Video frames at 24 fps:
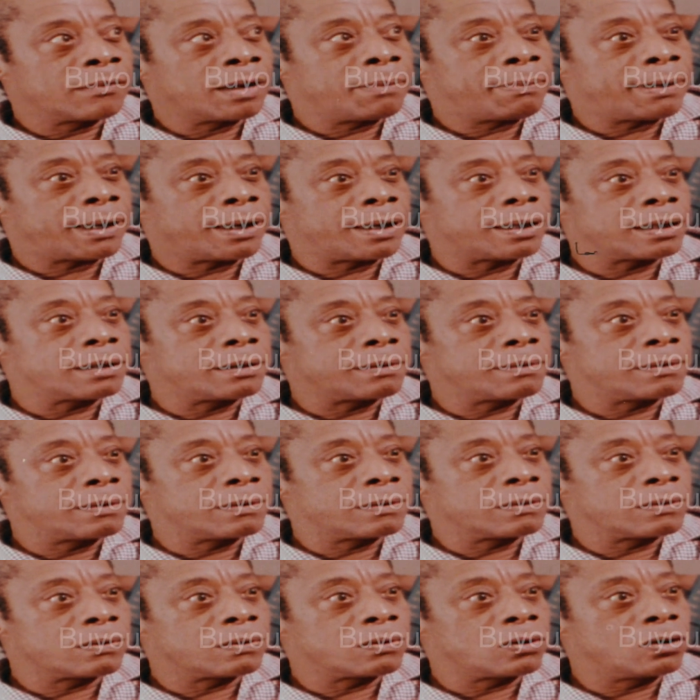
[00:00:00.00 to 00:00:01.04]
about other
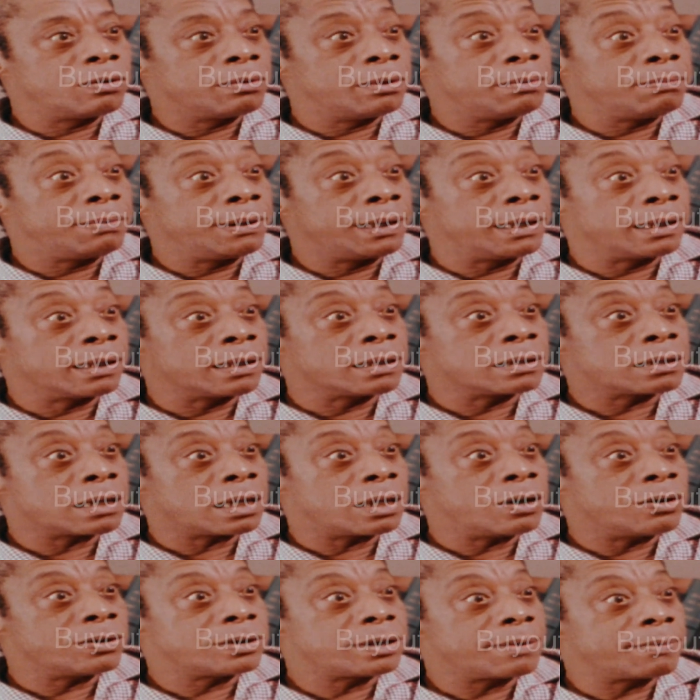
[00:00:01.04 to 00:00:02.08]
human beings.
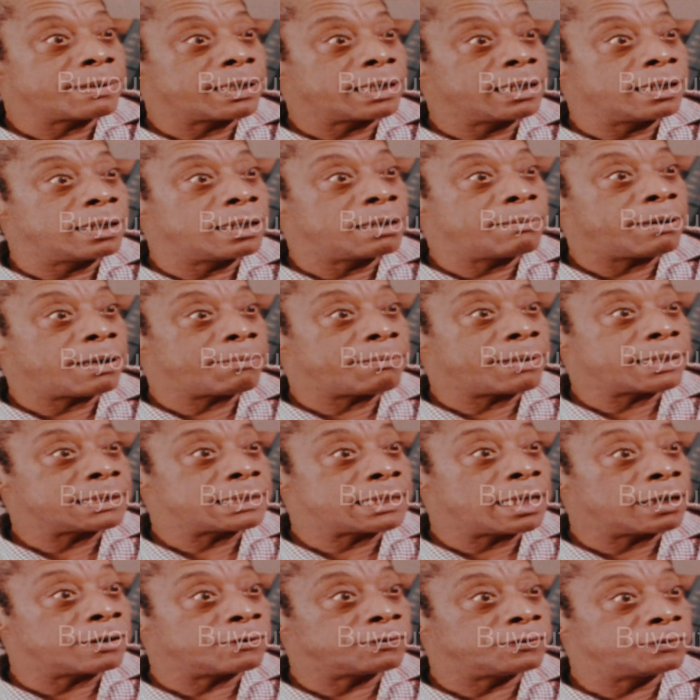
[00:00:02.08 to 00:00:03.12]
I learned something in it about
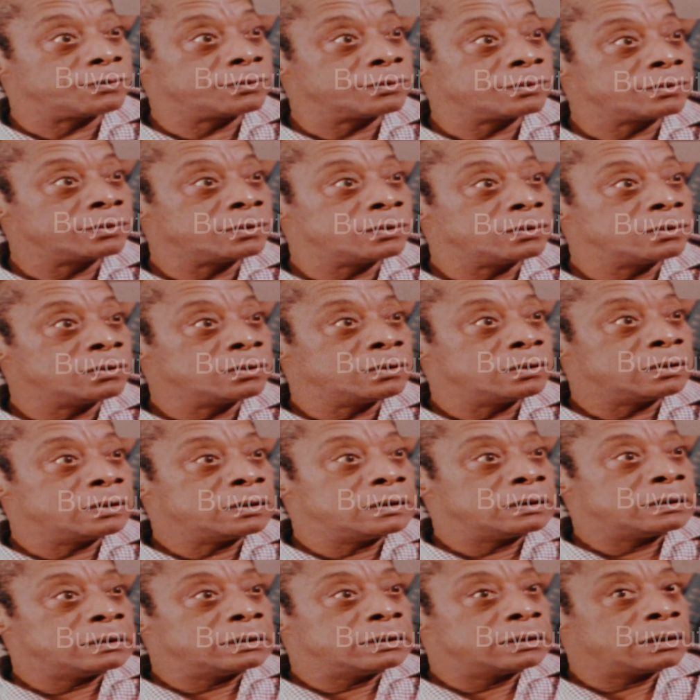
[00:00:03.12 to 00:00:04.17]
myself.
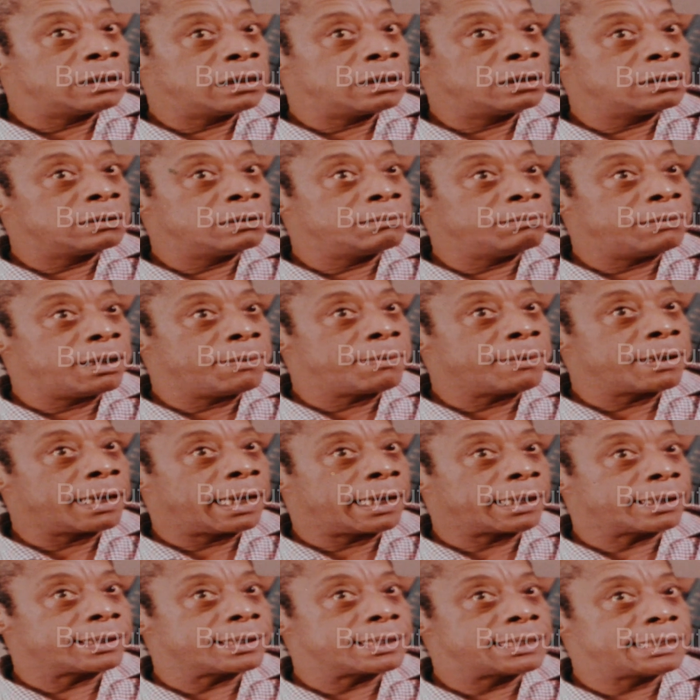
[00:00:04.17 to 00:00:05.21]
Maybe
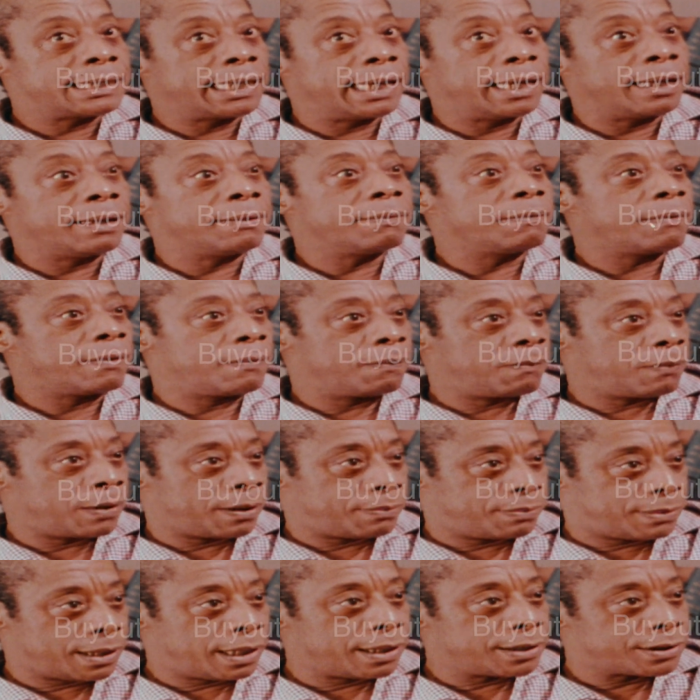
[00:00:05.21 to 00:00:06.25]
I can say, but
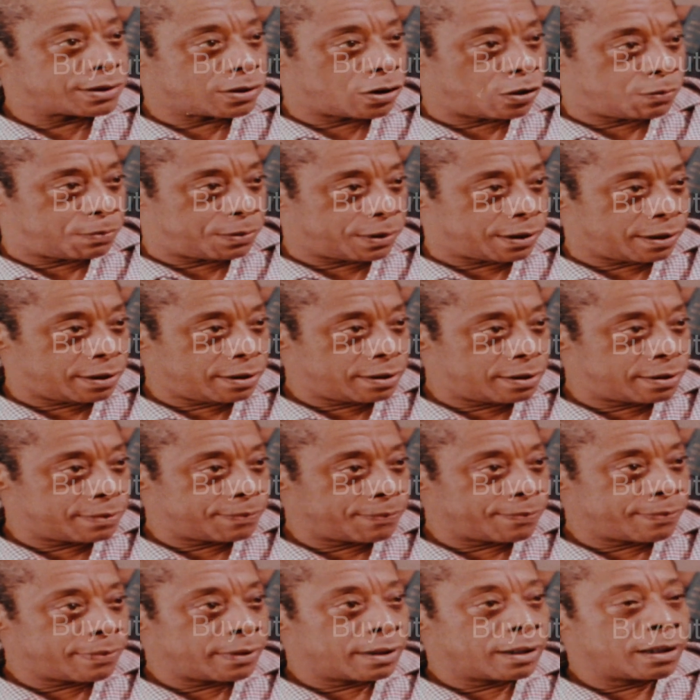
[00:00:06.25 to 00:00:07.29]
I'm telescoping it,
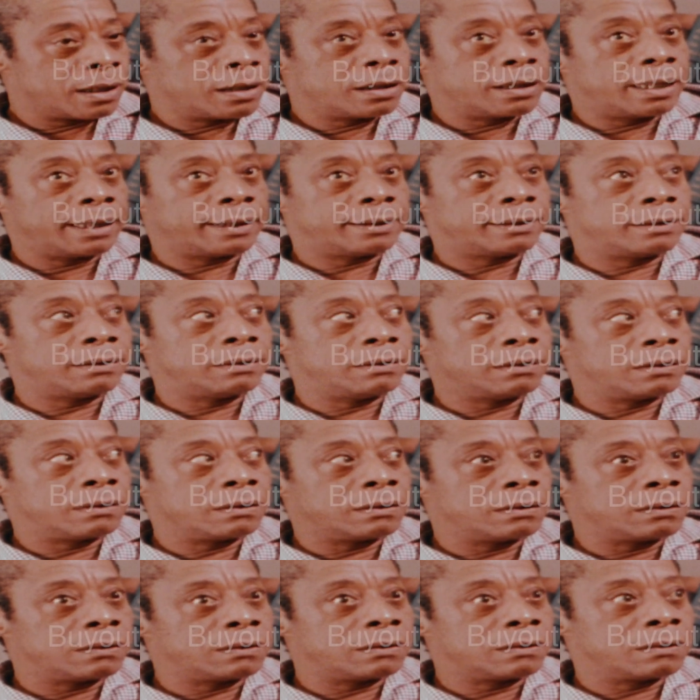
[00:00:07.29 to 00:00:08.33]
that
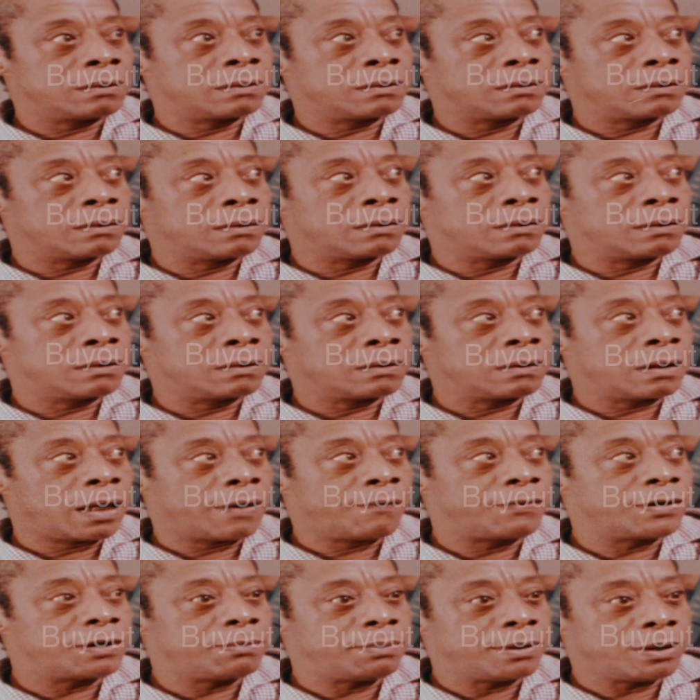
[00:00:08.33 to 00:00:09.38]
the
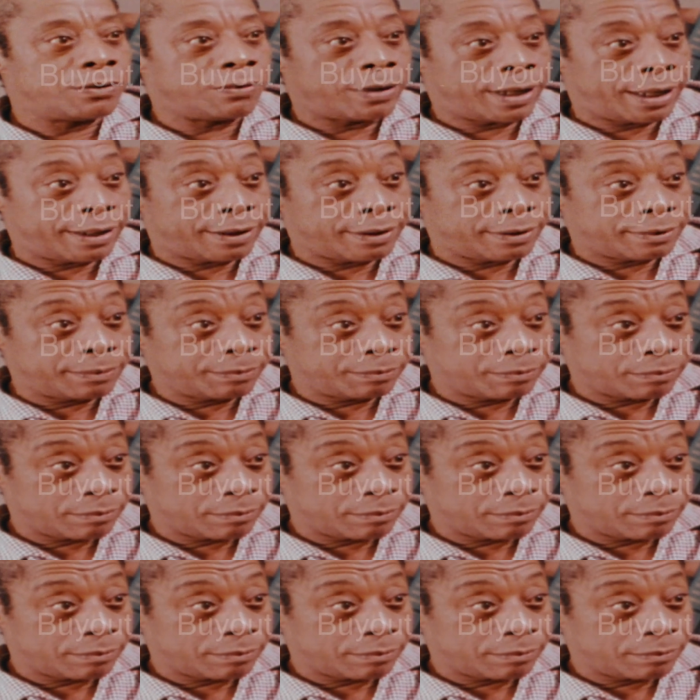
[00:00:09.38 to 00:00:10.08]
effort to be a writer